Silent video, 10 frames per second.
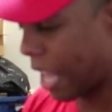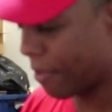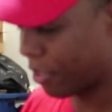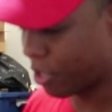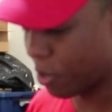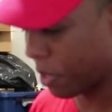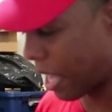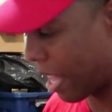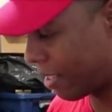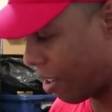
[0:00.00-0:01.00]
have to show you
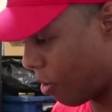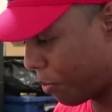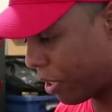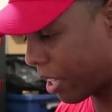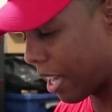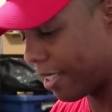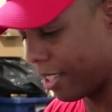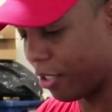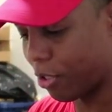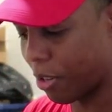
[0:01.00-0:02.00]
guys. Hopefully you
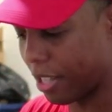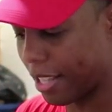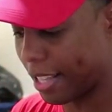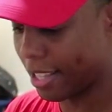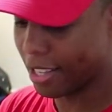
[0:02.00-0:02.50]
guys enjoyed